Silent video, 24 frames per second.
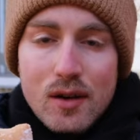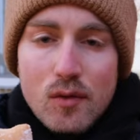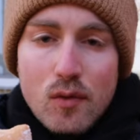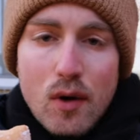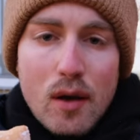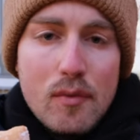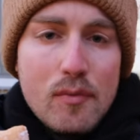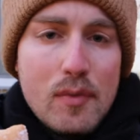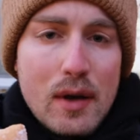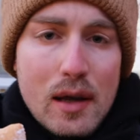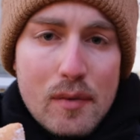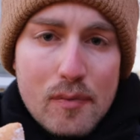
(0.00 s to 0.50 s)

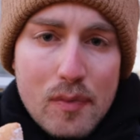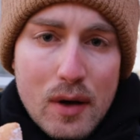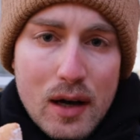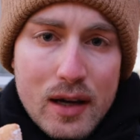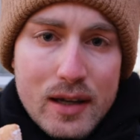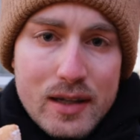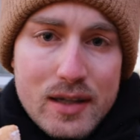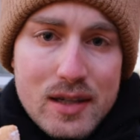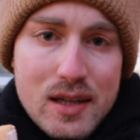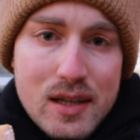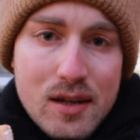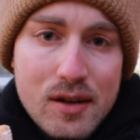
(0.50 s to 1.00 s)
One big
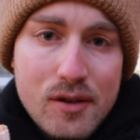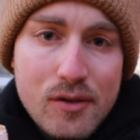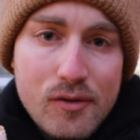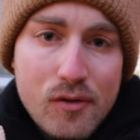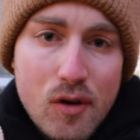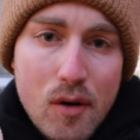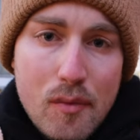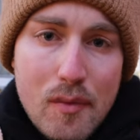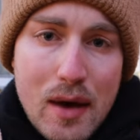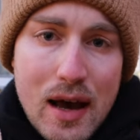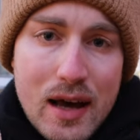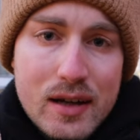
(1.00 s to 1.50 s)
bite
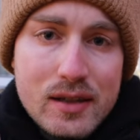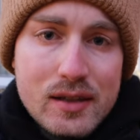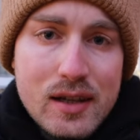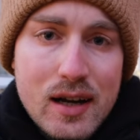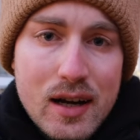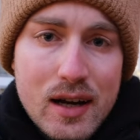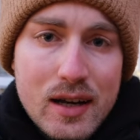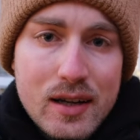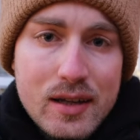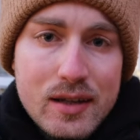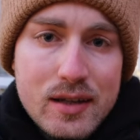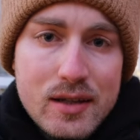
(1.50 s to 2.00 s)
for
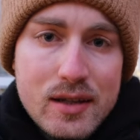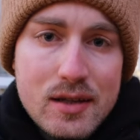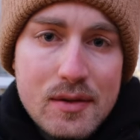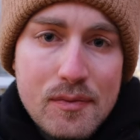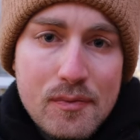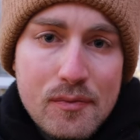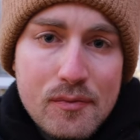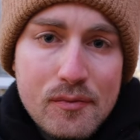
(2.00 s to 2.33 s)
mankind